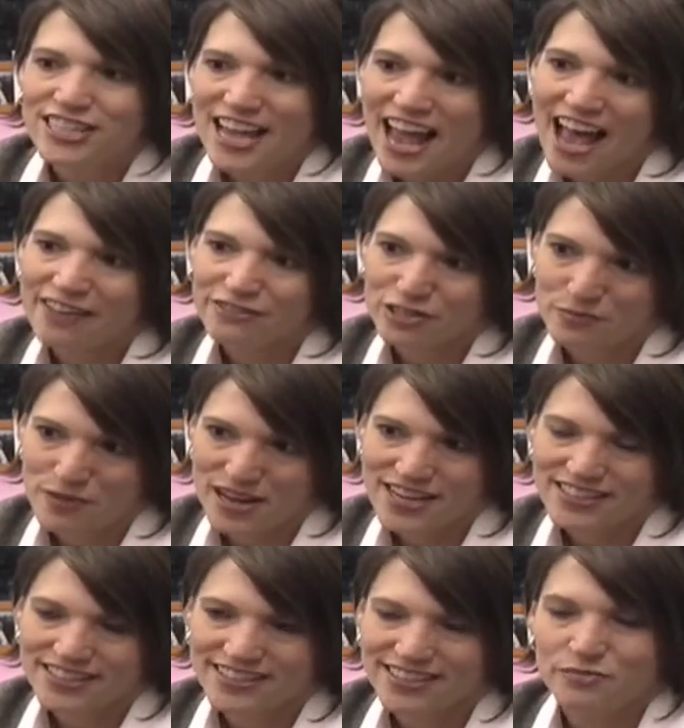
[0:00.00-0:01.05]
have
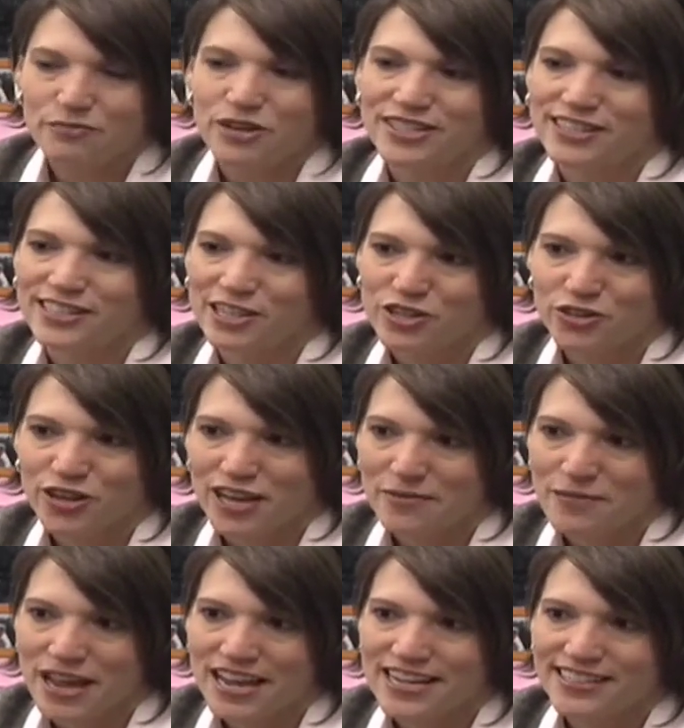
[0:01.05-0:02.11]
debates in presidential
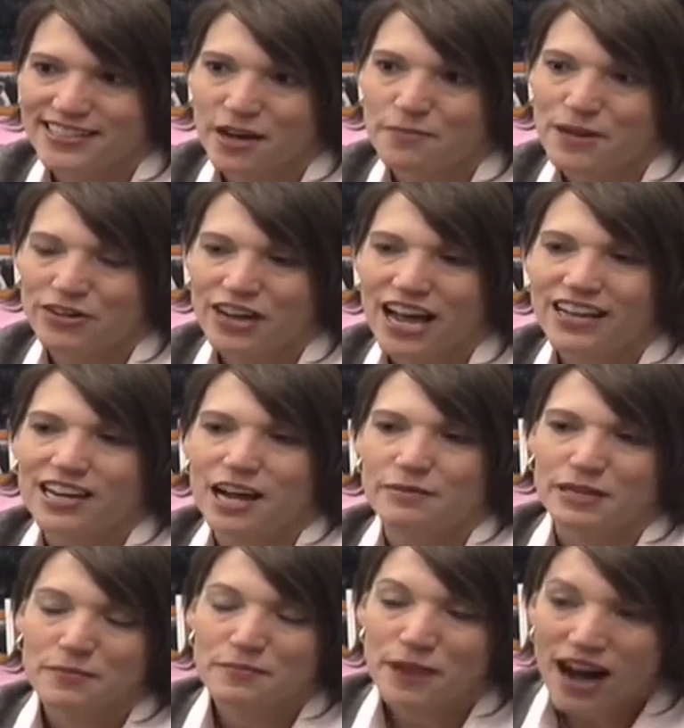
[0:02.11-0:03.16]
campaigns about
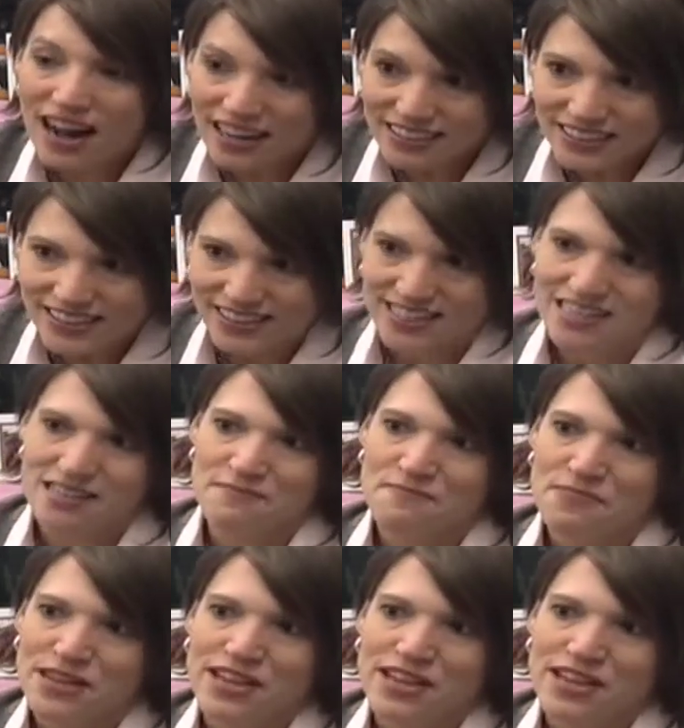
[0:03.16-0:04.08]
economic policy.